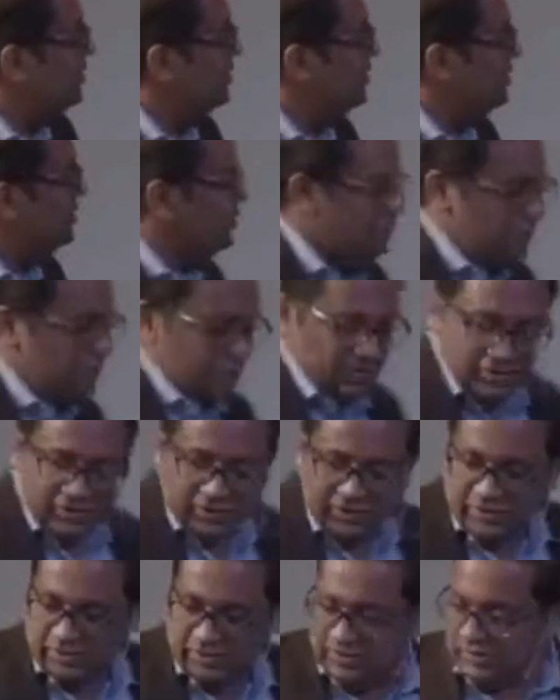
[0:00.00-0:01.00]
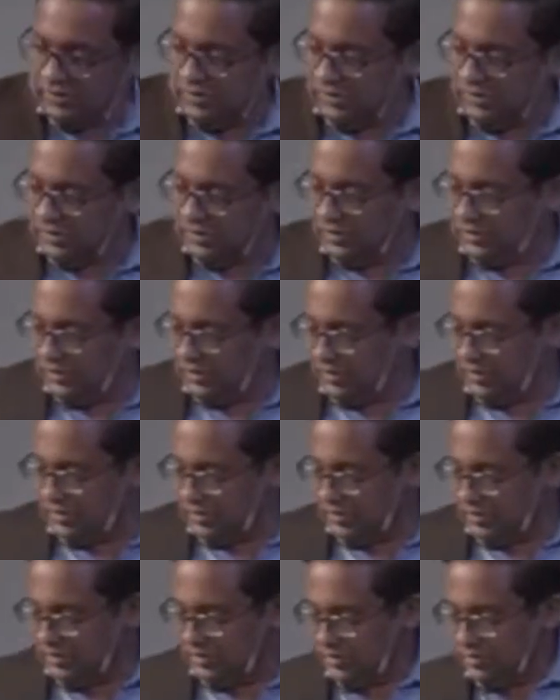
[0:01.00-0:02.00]

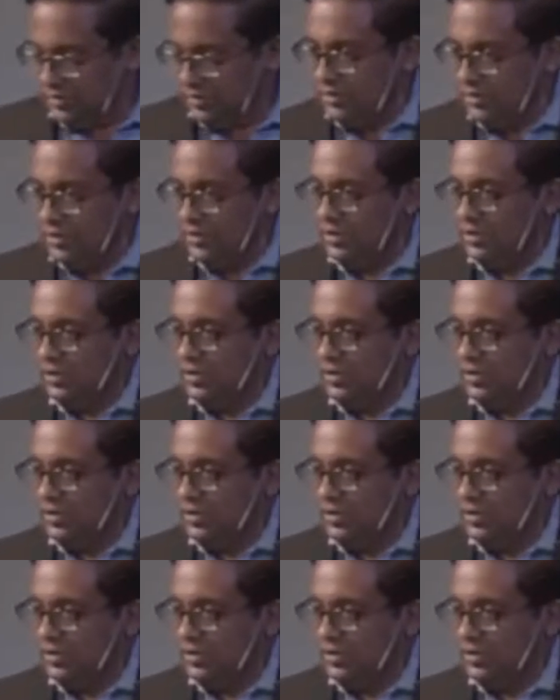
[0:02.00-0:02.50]
(no one is talking)